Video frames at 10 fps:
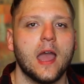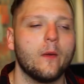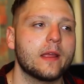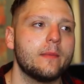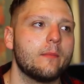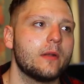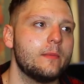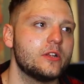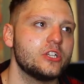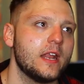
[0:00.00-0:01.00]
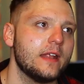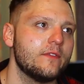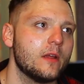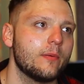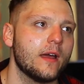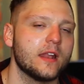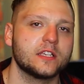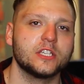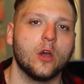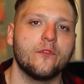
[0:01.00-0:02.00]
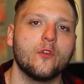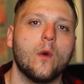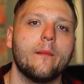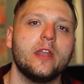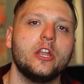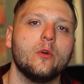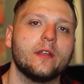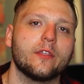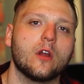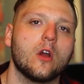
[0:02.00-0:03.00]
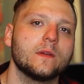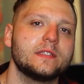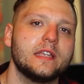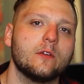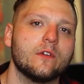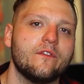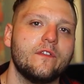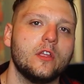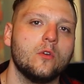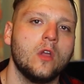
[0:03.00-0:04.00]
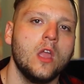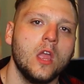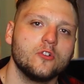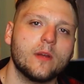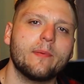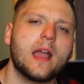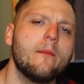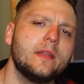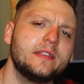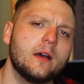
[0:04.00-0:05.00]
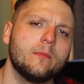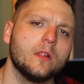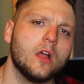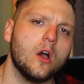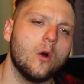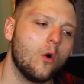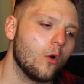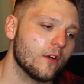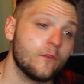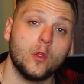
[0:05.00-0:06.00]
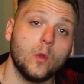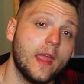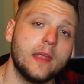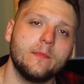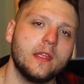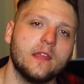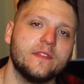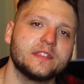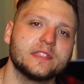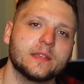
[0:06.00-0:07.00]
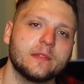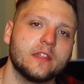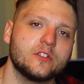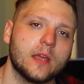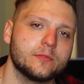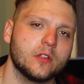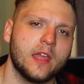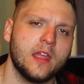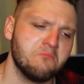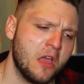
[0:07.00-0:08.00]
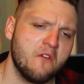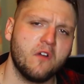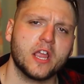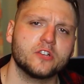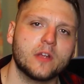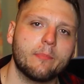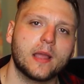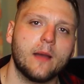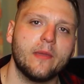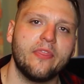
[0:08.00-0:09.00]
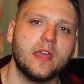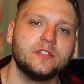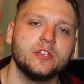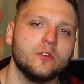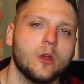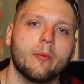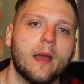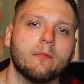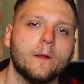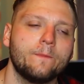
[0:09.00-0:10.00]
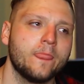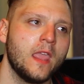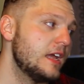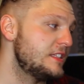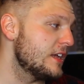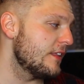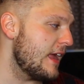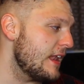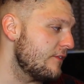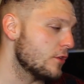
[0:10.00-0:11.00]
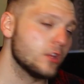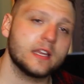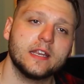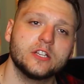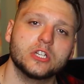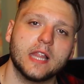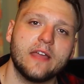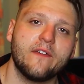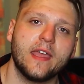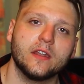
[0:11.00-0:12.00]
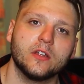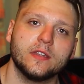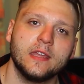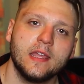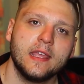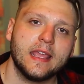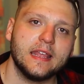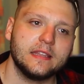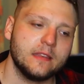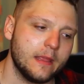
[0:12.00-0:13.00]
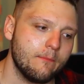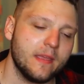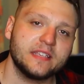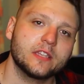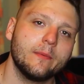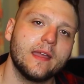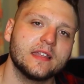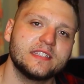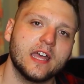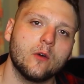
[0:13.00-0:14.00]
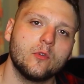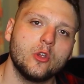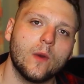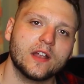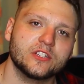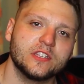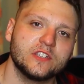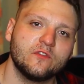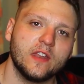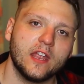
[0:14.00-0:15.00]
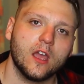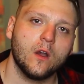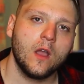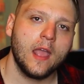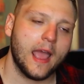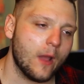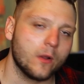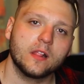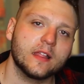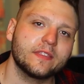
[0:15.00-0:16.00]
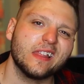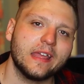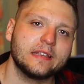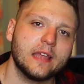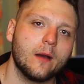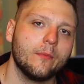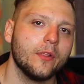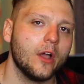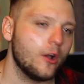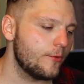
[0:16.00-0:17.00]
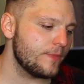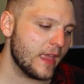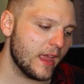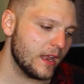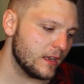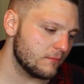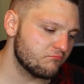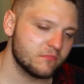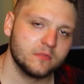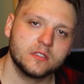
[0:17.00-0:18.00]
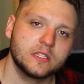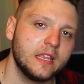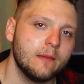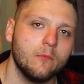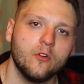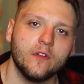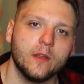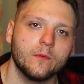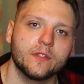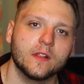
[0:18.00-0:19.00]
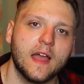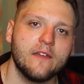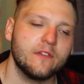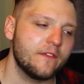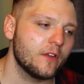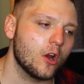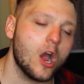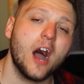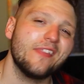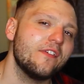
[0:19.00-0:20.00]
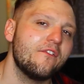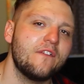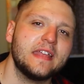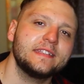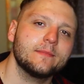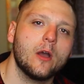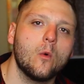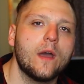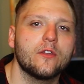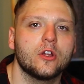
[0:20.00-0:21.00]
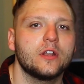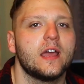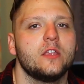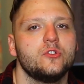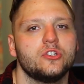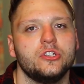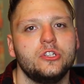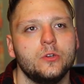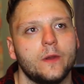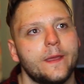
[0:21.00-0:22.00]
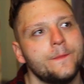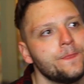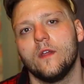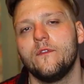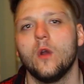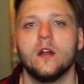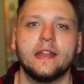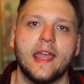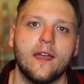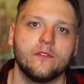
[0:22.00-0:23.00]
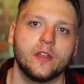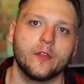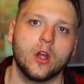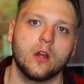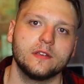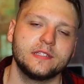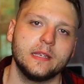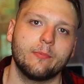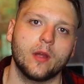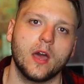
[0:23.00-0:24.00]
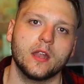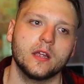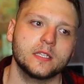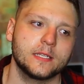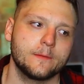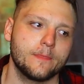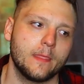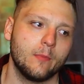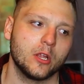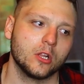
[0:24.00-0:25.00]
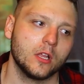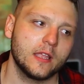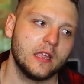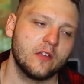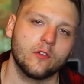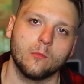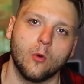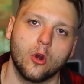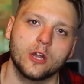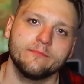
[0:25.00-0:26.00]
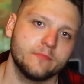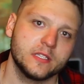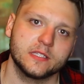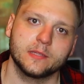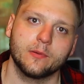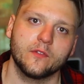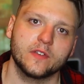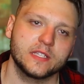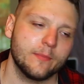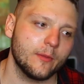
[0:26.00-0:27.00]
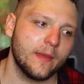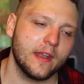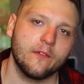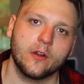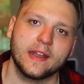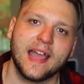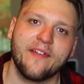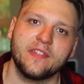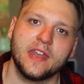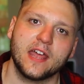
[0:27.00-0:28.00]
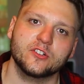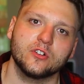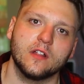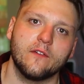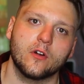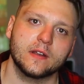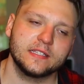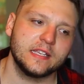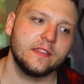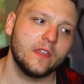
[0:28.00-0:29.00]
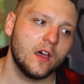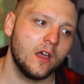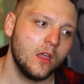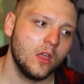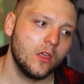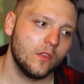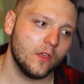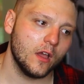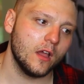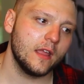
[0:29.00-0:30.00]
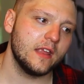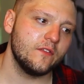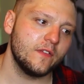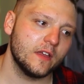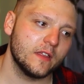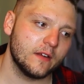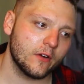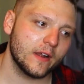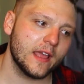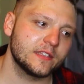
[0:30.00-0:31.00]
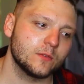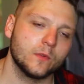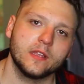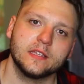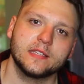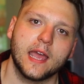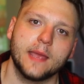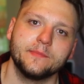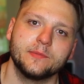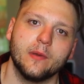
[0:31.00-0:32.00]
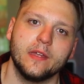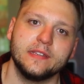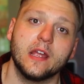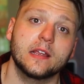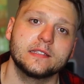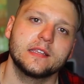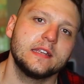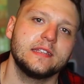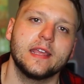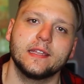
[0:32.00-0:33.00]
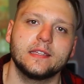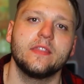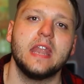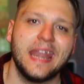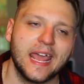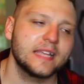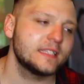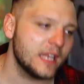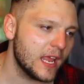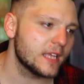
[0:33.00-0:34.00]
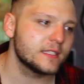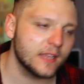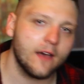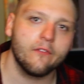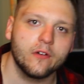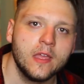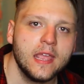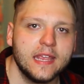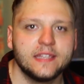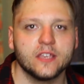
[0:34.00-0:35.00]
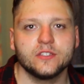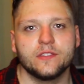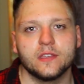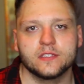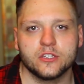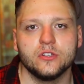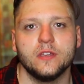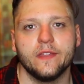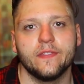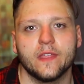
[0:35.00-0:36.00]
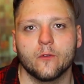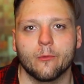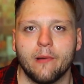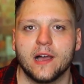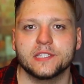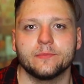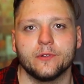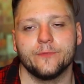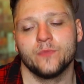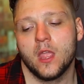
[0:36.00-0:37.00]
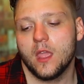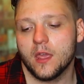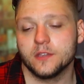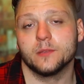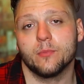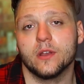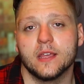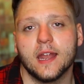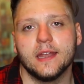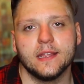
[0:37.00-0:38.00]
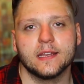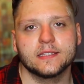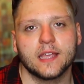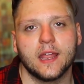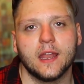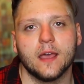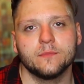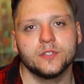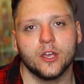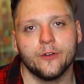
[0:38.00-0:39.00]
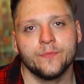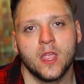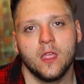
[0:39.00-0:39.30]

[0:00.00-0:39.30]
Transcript: I recommend pretty much any of their products. So if you want me to do another RSD review, drop a comment down below. Or if you hate me and this is something that you absolutely hate, fuck it, drop a comment then too, no problem. Until then, if you're looking to get your life handled, it may still be on sale when you watch this video. I would click the link down below and get moving with your life. If you're on the fence about whether or not you should do it, if you already have another RSD product, but you're looking for more, this is the perfect supplement. I've already got the natural, I've already seen the infield, and I've already had some really good times, but Derek is gonna take it to the next level. He tells you things that you didn't think were possible, and it's a pretty good idea to sign up. So